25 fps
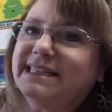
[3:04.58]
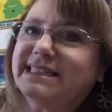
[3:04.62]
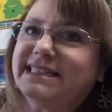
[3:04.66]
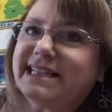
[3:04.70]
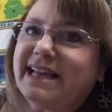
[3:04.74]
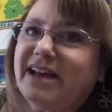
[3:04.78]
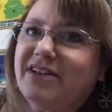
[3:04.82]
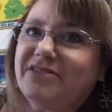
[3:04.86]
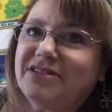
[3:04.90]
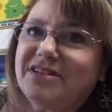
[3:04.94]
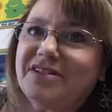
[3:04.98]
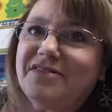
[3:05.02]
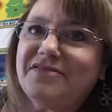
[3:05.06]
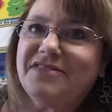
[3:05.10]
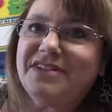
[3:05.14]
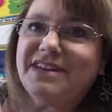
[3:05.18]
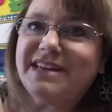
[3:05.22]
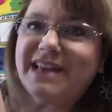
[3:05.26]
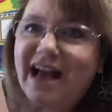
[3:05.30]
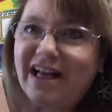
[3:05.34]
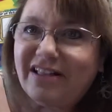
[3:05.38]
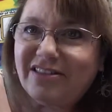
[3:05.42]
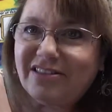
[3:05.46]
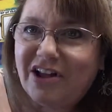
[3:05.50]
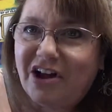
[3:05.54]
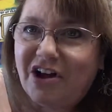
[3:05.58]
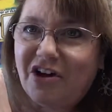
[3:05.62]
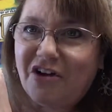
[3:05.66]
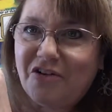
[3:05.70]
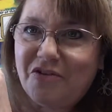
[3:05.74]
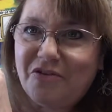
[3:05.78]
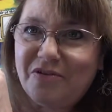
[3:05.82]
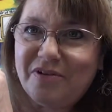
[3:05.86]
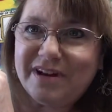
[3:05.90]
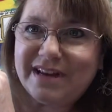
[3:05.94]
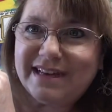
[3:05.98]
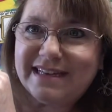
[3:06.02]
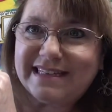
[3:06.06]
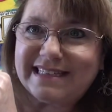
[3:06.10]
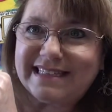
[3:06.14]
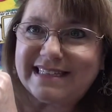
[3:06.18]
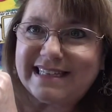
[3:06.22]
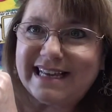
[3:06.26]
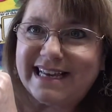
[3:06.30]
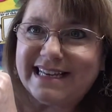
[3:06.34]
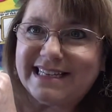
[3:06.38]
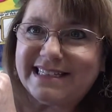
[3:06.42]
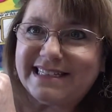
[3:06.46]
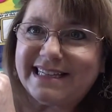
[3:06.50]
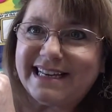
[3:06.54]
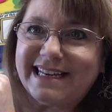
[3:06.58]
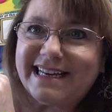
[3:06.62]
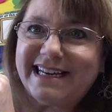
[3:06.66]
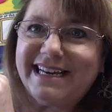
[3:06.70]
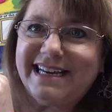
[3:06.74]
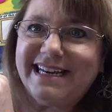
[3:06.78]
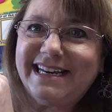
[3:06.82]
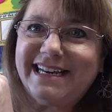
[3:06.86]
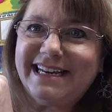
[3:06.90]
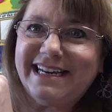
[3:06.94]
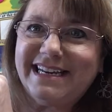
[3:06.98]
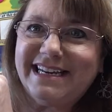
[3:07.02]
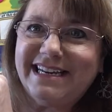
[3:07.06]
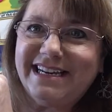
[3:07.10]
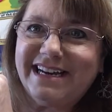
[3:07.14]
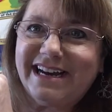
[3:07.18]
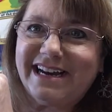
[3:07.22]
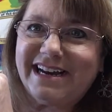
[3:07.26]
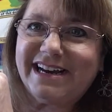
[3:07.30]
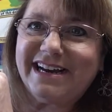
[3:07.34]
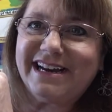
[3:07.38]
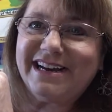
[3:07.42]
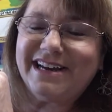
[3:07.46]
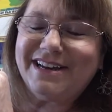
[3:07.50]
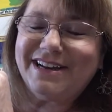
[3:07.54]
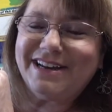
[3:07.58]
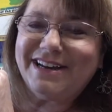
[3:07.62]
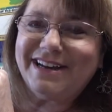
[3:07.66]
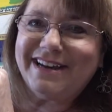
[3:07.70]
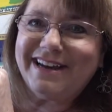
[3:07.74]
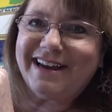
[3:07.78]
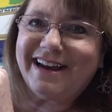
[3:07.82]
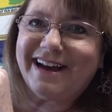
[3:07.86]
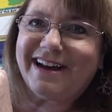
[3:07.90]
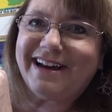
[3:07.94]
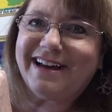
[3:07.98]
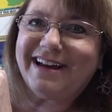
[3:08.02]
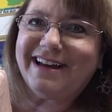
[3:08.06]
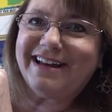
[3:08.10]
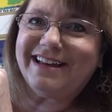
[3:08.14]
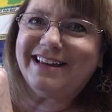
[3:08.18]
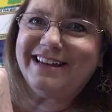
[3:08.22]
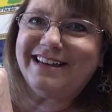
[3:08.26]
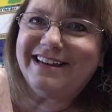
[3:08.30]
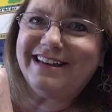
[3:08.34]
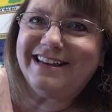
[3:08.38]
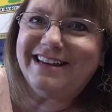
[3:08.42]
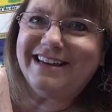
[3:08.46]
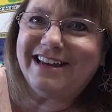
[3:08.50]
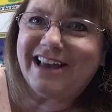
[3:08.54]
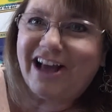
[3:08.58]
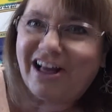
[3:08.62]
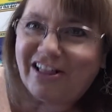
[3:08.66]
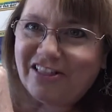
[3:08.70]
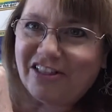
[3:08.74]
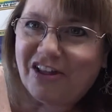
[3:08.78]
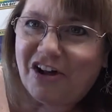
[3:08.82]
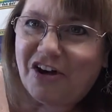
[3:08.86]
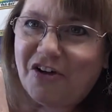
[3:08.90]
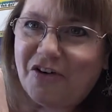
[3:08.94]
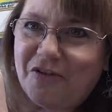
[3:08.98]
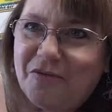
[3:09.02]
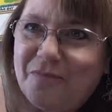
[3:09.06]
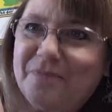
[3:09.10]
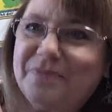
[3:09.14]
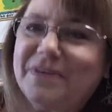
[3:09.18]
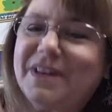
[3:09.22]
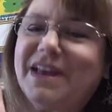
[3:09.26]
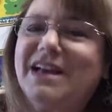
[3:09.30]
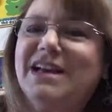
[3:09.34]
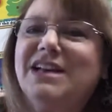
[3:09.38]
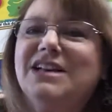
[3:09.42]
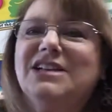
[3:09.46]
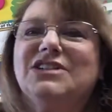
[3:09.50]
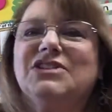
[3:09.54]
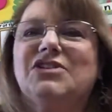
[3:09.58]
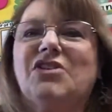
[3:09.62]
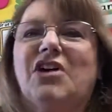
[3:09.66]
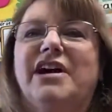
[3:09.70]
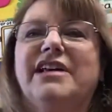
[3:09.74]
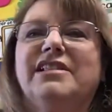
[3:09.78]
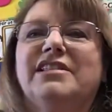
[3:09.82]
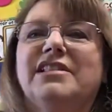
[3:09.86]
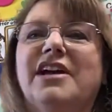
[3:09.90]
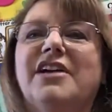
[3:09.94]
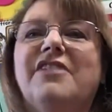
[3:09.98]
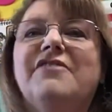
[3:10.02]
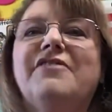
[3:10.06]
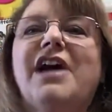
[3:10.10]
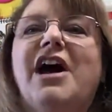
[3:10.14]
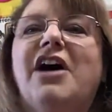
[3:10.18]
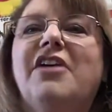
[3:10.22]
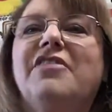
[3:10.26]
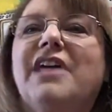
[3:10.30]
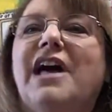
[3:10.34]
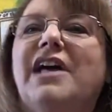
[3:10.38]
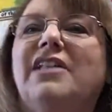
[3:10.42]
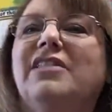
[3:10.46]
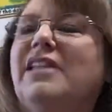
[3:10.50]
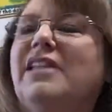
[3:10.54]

sound of yellow, it says yeah, yeah, yellow. So I love how that